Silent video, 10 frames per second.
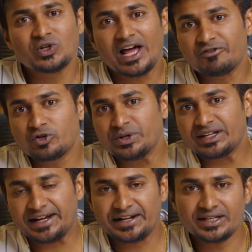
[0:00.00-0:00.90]
you'll have to be
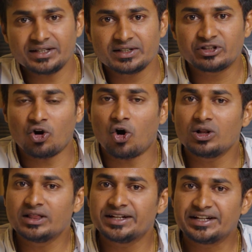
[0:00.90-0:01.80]
ready with
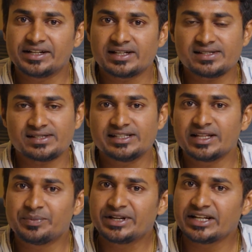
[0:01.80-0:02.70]
all the details in
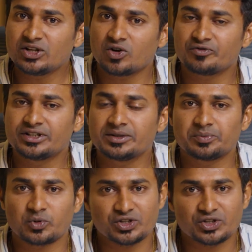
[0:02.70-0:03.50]
the beginning of the